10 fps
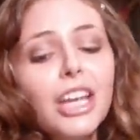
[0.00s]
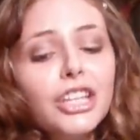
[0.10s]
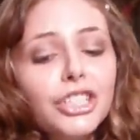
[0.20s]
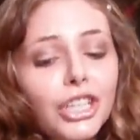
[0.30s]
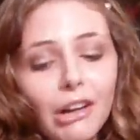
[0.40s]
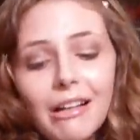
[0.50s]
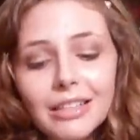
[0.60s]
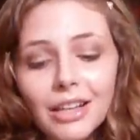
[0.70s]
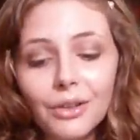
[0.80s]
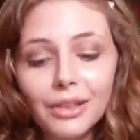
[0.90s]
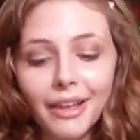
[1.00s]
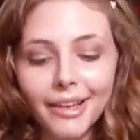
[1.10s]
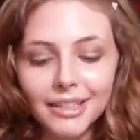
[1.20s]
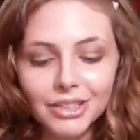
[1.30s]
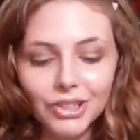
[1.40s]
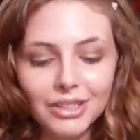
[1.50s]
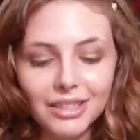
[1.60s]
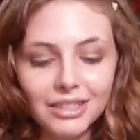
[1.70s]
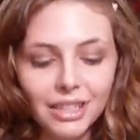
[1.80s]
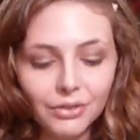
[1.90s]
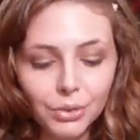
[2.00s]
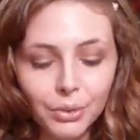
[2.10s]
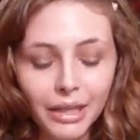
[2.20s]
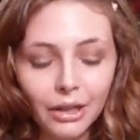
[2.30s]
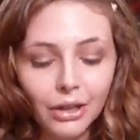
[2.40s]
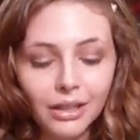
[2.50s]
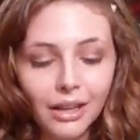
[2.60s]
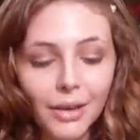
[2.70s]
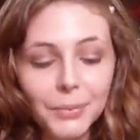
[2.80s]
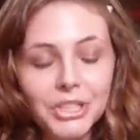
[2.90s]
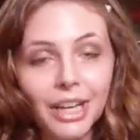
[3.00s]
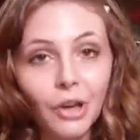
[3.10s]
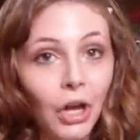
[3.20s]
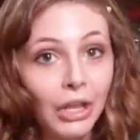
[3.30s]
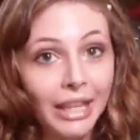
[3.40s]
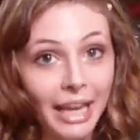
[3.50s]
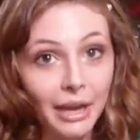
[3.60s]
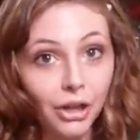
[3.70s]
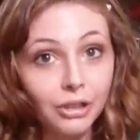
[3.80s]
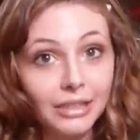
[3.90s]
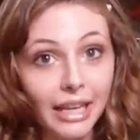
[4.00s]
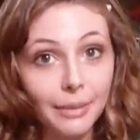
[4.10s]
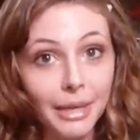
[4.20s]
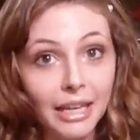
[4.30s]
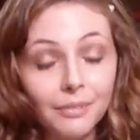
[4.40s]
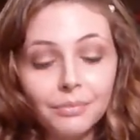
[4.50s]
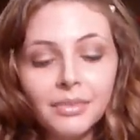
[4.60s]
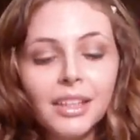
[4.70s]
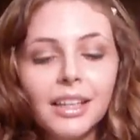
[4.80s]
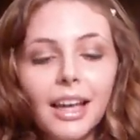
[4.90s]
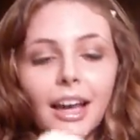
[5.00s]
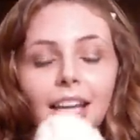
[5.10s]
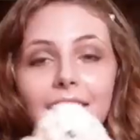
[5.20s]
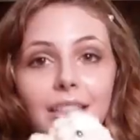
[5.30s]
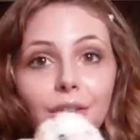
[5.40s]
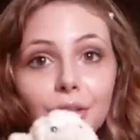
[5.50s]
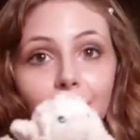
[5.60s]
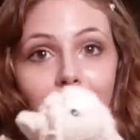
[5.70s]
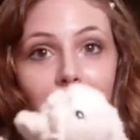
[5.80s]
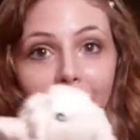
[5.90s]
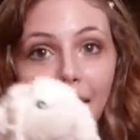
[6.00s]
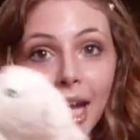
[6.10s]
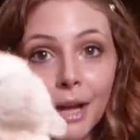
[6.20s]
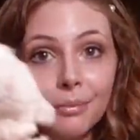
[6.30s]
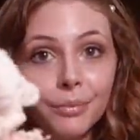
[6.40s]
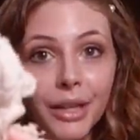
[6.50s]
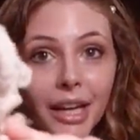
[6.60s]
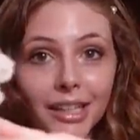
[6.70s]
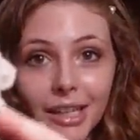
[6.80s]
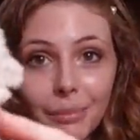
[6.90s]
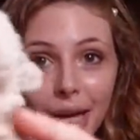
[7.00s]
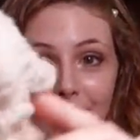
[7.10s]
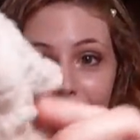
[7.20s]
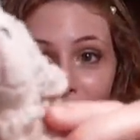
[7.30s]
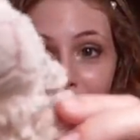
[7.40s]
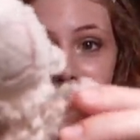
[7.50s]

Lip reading: She also she has this stuffed toy which I call her Lammy. And it's a little lamb. We got it at PetSmart.